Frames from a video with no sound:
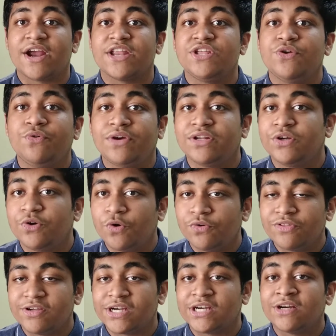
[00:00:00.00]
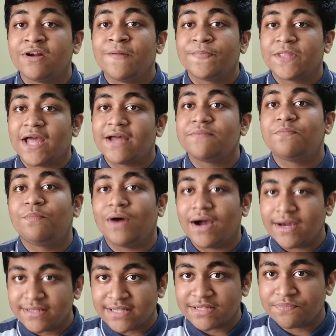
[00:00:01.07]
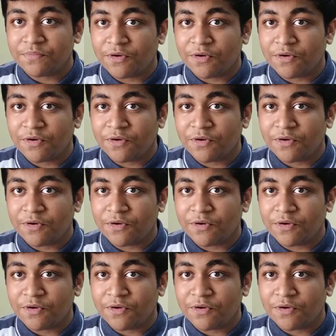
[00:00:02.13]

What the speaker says: and you can go there and buy that